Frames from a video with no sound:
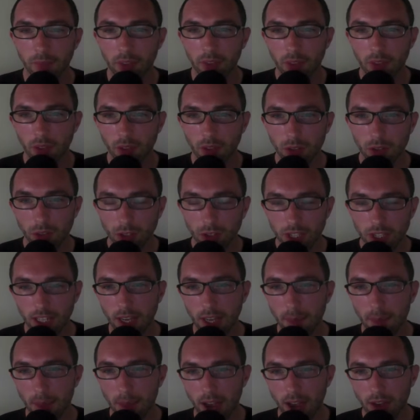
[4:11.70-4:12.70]

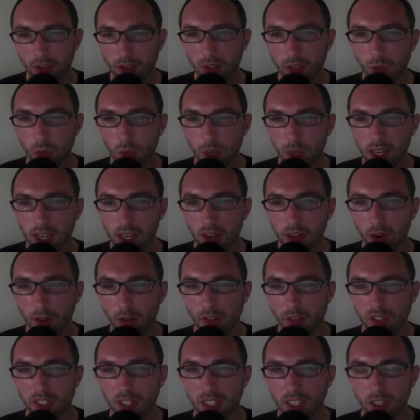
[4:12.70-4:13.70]
losing a pound a week
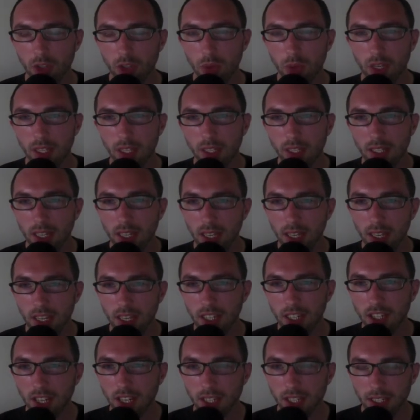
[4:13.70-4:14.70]
over six weeks in the
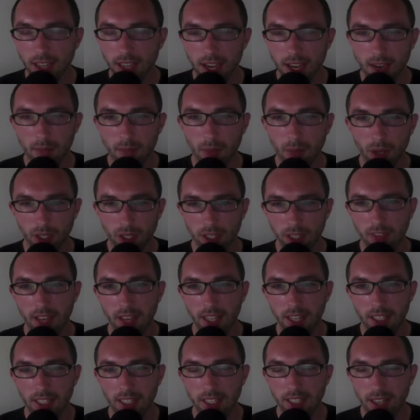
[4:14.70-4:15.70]
ketogenic diet, most of
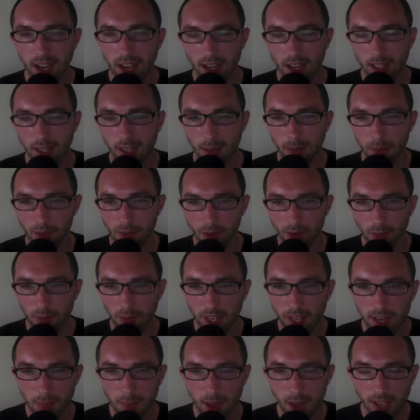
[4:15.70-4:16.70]
that did not come from
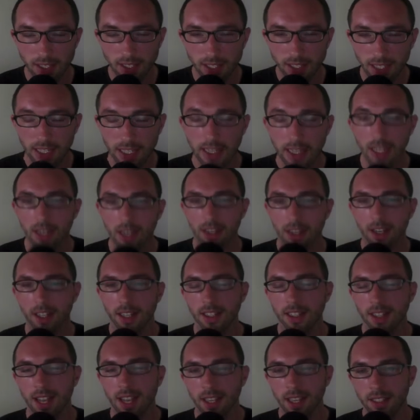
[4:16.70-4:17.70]
lean mass in the
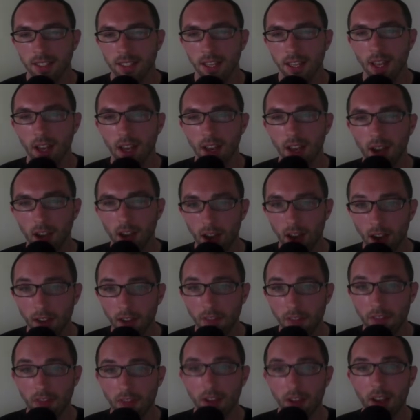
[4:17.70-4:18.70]
context
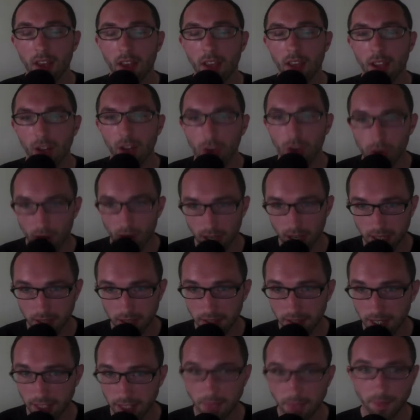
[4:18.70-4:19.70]
of
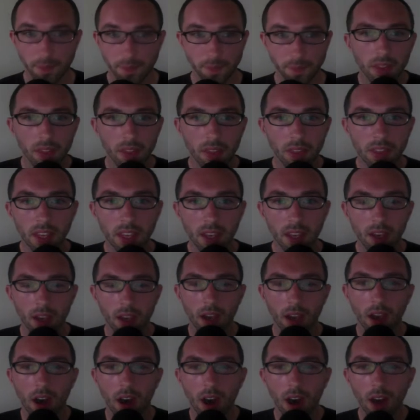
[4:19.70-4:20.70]
CrossFit. The
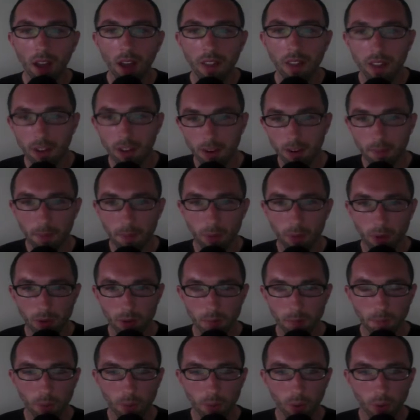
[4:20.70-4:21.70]
other
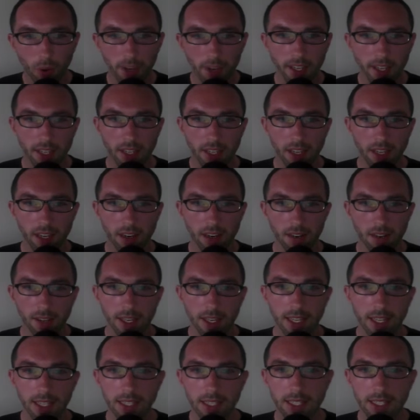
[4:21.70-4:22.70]
important point here
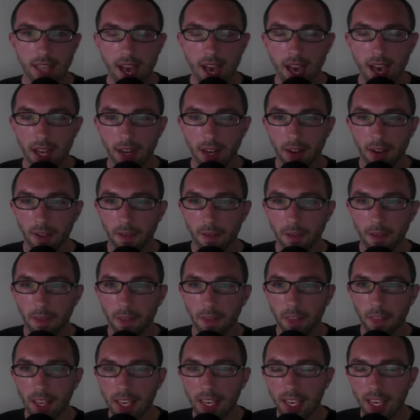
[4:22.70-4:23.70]
is that
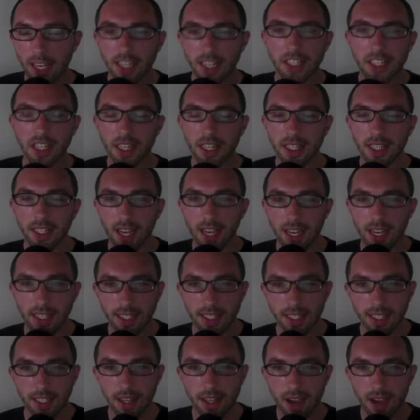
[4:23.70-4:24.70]
the ketogenic diet
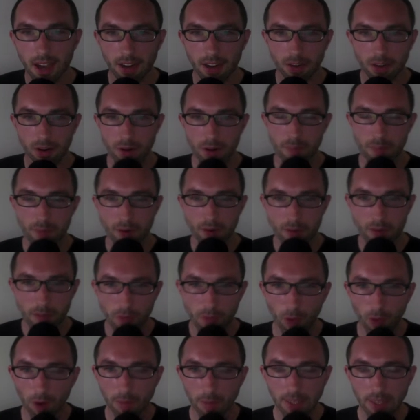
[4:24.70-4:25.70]
did not hurt
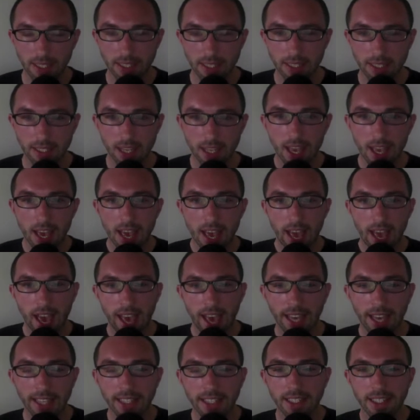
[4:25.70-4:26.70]
performance.
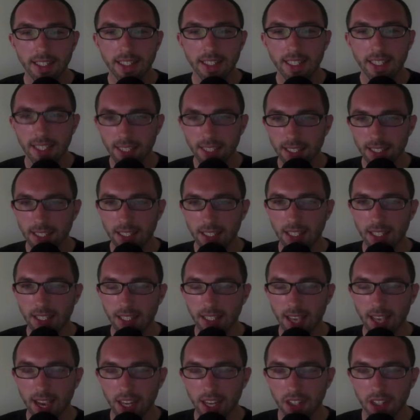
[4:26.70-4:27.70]
And this
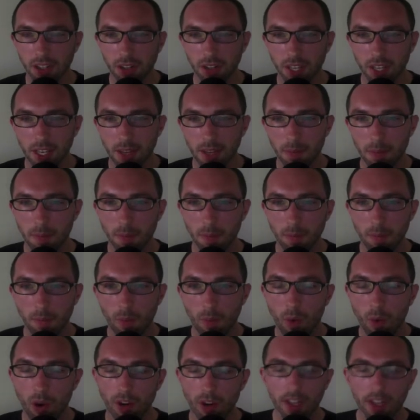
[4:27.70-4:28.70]
is actually
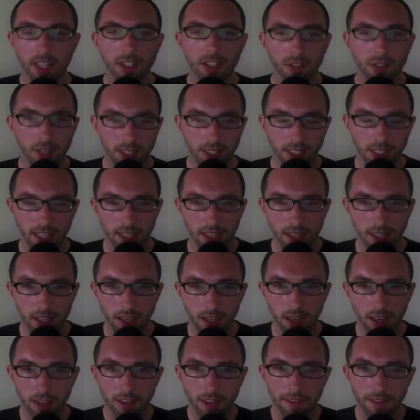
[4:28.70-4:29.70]
more interesting than
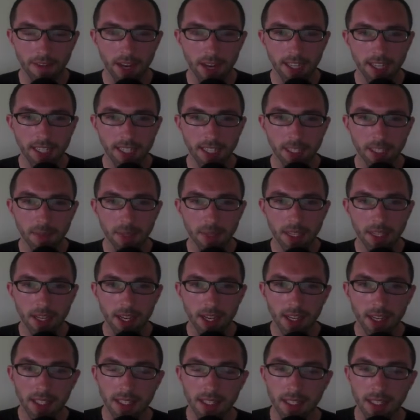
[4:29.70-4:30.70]
the other findings
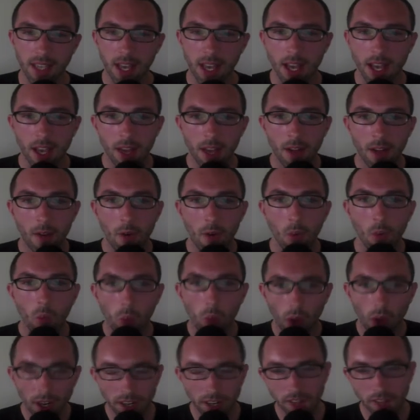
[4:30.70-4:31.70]
because
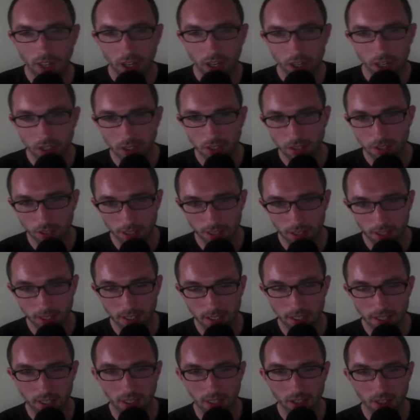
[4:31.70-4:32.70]
one of the
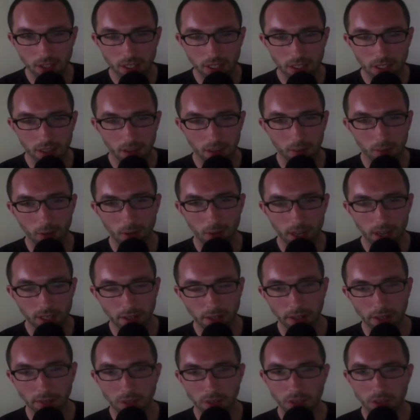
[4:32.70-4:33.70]
concerns in using
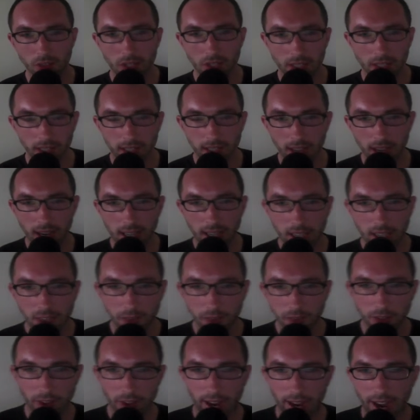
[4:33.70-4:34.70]
carbohydrate restricted diets
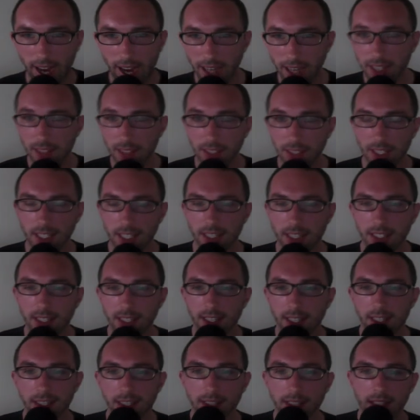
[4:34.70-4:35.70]
for athletes
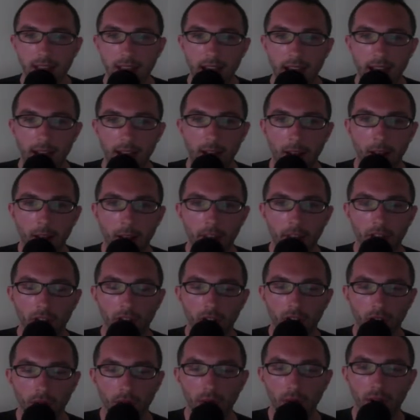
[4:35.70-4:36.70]
is that the
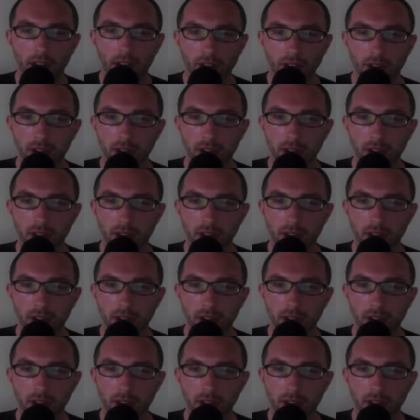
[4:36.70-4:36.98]
carbohydrate